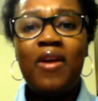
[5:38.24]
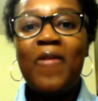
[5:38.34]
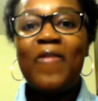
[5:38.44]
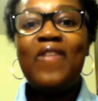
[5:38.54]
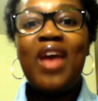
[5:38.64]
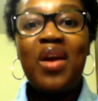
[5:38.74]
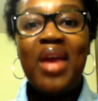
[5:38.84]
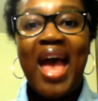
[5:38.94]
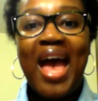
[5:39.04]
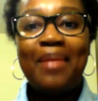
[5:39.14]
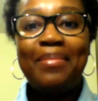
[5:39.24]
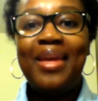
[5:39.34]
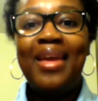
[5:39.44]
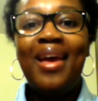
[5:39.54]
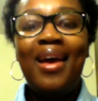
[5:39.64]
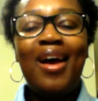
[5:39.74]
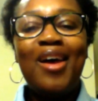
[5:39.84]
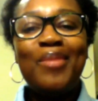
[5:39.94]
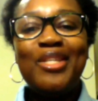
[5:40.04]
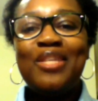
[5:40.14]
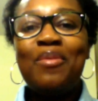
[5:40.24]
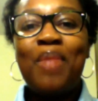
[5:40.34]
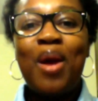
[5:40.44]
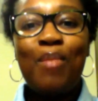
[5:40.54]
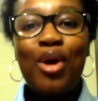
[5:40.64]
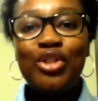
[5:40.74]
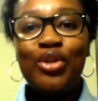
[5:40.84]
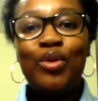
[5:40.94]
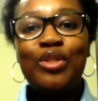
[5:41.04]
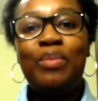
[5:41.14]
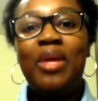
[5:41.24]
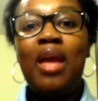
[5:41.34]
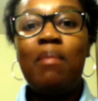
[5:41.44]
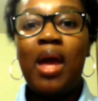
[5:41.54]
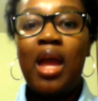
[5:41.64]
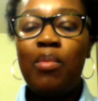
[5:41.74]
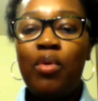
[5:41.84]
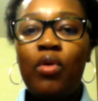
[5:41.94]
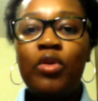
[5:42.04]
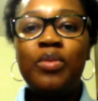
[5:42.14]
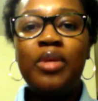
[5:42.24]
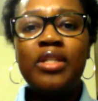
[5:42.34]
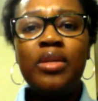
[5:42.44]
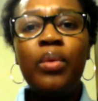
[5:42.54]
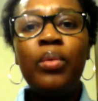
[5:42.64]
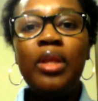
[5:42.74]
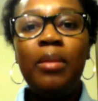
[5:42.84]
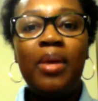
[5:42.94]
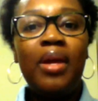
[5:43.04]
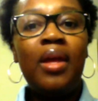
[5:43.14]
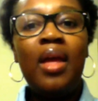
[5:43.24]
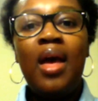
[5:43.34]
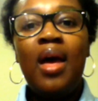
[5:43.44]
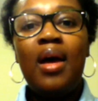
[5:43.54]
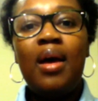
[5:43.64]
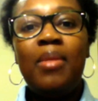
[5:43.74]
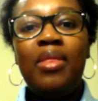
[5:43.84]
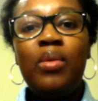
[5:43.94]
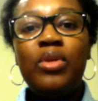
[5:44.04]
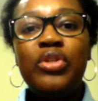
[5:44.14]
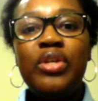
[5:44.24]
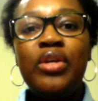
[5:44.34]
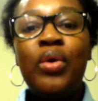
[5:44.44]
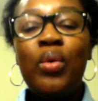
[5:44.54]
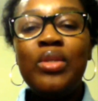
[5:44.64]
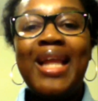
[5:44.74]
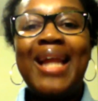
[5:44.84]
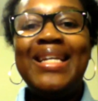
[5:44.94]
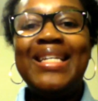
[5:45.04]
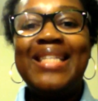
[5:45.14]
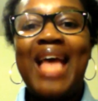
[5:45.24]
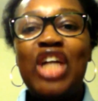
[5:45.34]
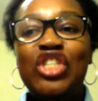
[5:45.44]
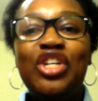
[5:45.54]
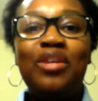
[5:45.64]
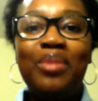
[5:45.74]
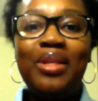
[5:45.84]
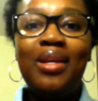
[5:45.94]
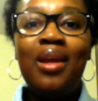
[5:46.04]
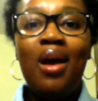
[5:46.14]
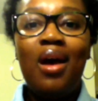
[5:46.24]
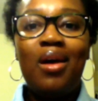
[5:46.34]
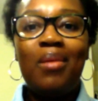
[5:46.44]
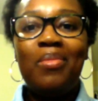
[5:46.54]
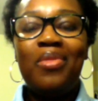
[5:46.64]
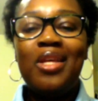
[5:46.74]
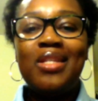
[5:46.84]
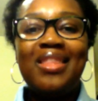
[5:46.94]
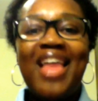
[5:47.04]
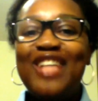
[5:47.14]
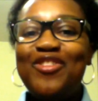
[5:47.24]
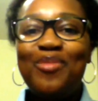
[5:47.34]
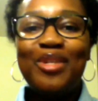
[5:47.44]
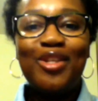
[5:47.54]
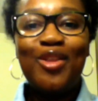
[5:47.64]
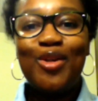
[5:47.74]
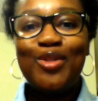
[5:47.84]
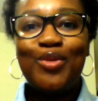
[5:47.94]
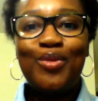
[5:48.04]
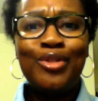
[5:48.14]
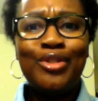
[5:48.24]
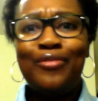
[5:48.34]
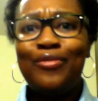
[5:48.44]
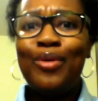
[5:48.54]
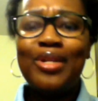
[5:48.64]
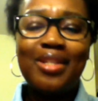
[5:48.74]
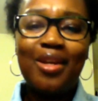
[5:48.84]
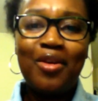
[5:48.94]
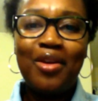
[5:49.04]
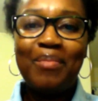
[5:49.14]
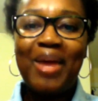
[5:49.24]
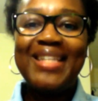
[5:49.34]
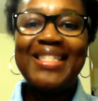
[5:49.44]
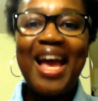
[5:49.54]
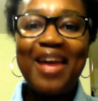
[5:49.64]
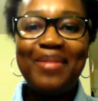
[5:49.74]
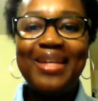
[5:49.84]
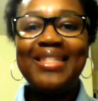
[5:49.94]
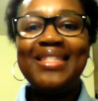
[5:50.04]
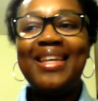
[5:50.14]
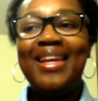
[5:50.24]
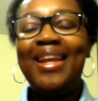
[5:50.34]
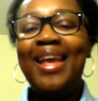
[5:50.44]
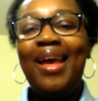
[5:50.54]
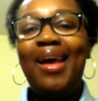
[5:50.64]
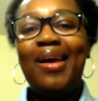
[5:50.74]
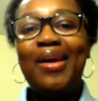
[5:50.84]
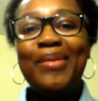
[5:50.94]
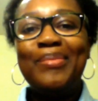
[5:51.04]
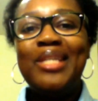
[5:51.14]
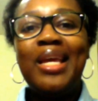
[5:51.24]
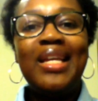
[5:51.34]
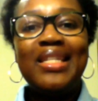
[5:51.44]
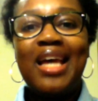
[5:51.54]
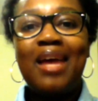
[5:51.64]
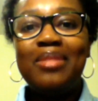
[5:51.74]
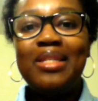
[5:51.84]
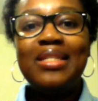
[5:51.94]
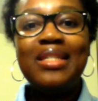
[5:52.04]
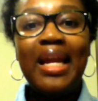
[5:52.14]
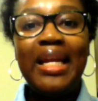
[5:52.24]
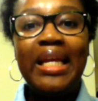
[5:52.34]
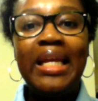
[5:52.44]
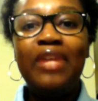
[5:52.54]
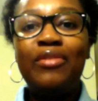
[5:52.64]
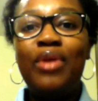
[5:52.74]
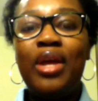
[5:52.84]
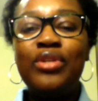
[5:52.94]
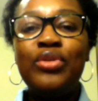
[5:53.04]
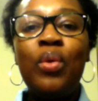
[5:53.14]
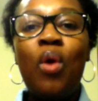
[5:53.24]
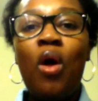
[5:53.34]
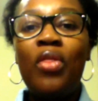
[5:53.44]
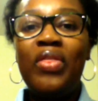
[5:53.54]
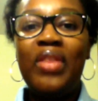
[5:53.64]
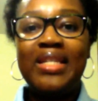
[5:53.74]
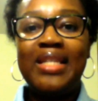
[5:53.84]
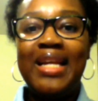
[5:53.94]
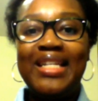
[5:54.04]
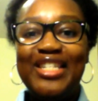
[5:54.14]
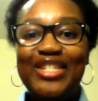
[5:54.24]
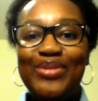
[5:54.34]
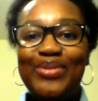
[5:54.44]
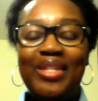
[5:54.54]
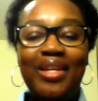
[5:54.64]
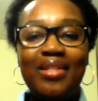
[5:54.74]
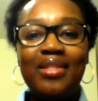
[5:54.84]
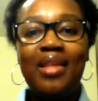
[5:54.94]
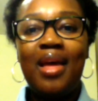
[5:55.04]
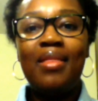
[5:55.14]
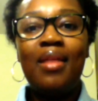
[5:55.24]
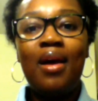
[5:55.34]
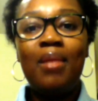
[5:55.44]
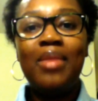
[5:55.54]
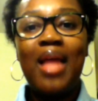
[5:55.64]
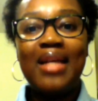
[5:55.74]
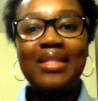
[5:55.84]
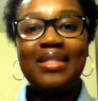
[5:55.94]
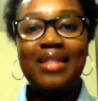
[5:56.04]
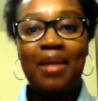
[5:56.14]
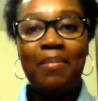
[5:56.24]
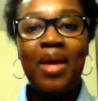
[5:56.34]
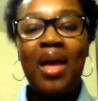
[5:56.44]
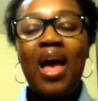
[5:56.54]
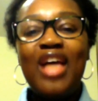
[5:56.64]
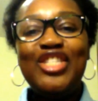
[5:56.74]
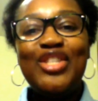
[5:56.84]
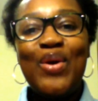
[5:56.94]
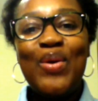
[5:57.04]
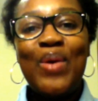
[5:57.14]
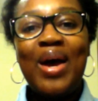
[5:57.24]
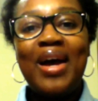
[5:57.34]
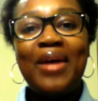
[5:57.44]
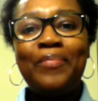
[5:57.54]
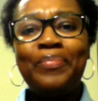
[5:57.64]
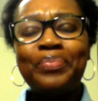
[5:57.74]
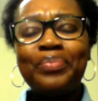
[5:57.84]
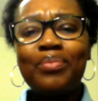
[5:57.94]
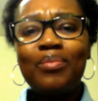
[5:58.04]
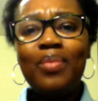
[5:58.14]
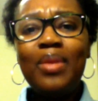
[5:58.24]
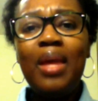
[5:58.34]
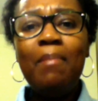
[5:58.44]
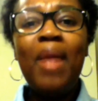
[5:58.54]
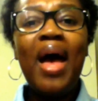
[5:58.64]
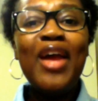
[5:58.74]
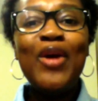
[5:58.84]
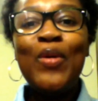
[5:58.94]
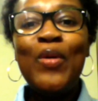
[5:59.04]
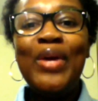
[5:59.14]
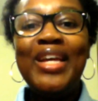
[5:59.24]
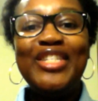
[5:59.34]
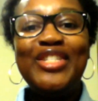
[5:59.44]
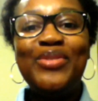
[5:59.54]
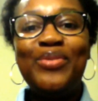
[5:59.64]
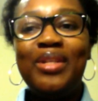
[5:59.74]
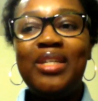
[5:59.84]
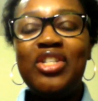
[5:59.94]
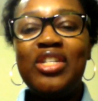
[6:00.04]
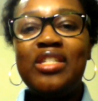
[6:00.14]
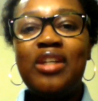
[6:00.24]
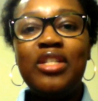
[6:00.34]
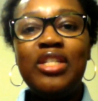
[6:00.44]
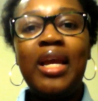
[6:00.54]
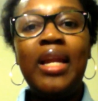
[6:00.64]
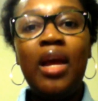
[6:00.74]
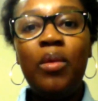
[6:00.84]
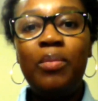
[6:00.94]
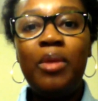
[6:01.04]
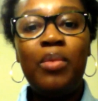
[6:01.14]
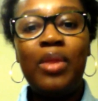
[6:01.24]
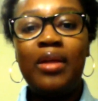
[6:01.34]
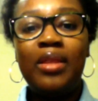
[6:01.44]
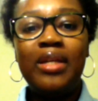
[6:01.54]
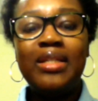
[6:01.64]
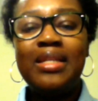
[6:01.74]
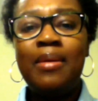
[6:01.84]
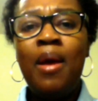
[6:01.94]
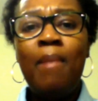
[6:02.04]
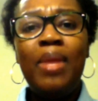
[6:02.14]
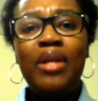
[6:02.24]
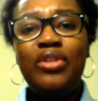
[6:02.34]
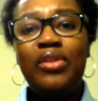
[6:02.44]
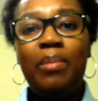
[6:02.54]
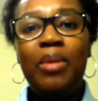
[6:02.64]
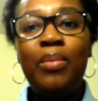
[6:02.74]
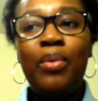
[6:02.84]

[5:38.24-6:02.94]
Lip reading: very happy. And some of my March goals became my April goals because they were really big. And they were goals that I needed to actually complete this last few months of law school, which are focusing on my assignments and taking time to study and doing all the things that I need to do to get to that last step. So, my goal is to really just start to connect with people out there to make sure that people